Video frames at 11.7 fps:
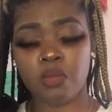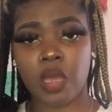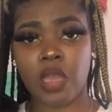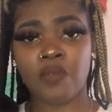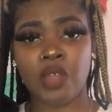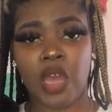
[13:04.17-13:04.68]
like
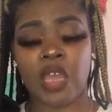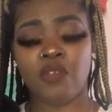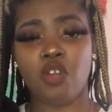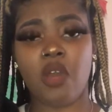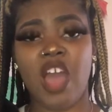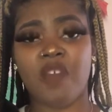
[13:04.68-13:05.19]
if you
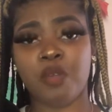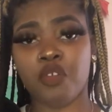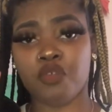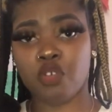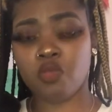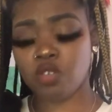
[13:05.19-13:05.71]
don't have
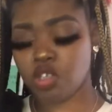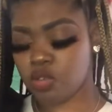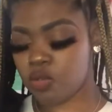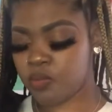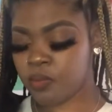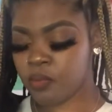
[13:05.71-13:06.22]
perfume with
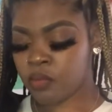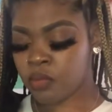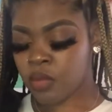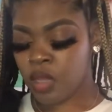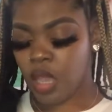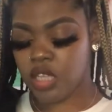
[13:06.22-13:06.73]
you,
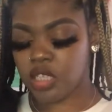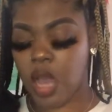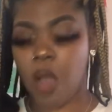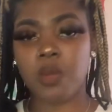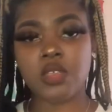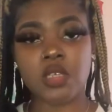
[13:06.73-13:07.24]
it's
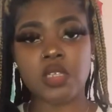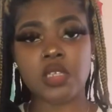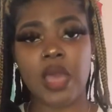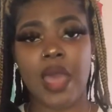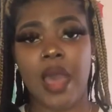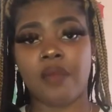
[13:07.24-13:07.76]
always good to
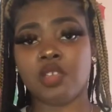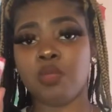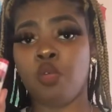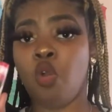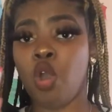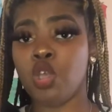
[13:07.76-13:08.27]
have some
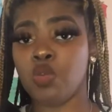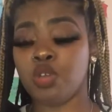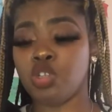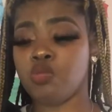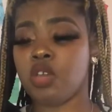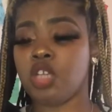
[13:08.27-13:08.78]
oil with
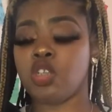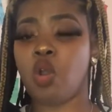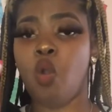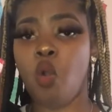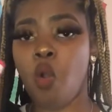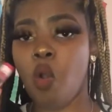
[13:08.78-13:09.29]
you because the
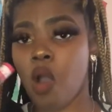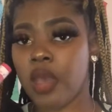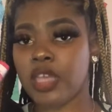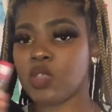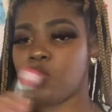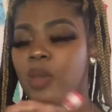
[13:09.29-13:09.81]
oil
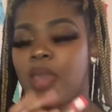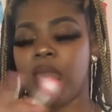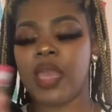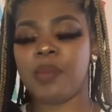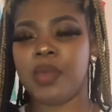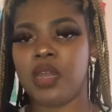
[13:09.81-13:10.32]
is
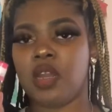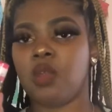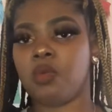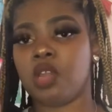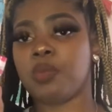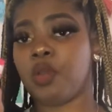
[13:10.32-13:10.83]
way better than
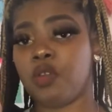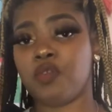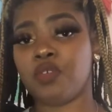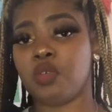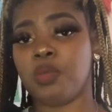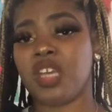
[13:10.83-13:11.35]
really
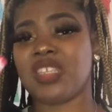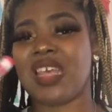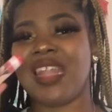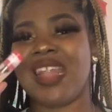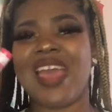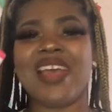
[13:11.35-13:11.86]
perfume because it
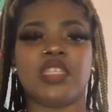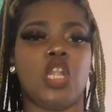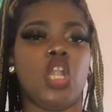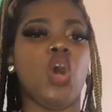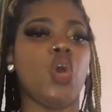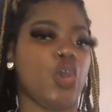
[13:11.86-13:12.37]
lasts
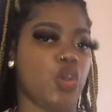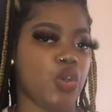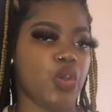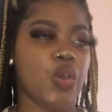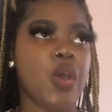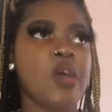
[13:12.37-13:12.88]
longer.
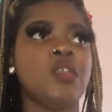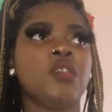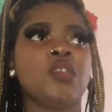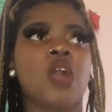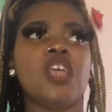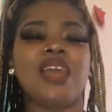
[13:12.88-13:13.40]

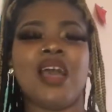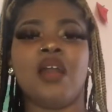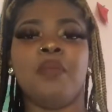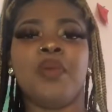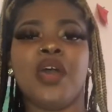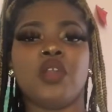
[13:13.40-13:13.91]
It's like a
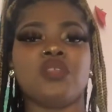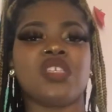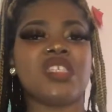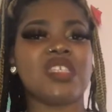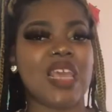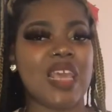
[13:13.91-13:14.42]
better
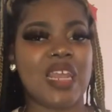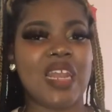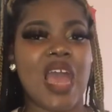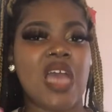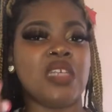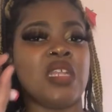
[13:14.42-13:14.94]
scent.
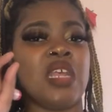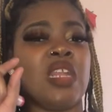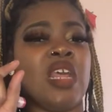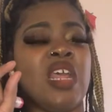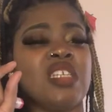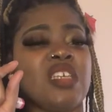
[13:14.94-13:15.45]

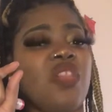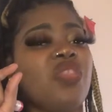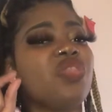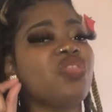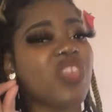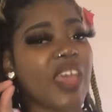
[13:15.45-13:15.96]
It's a
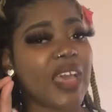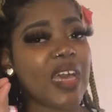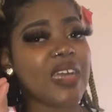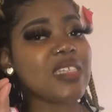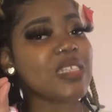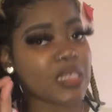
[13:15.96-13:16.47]
thick
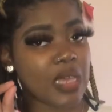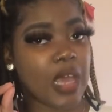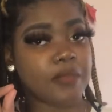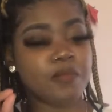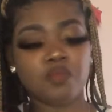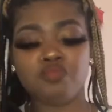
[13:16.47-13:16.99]
scent.
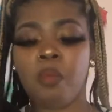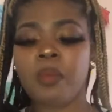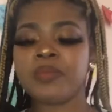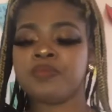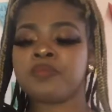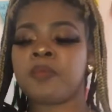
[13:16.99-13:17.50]

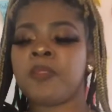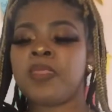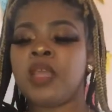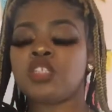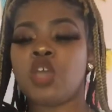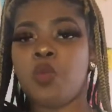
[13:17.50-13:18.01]

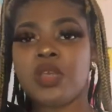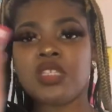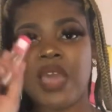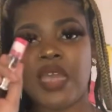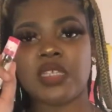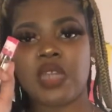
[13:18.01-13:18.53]
So we
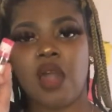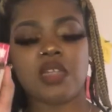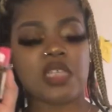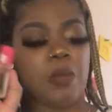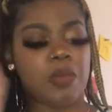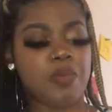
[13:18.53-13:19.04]
taste it all the
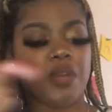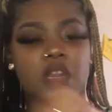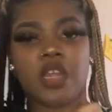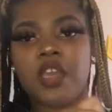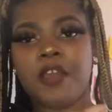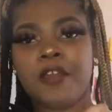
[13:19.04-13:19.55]
time. We put it
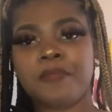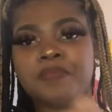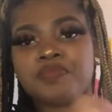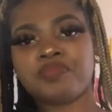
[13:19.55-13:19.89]
here,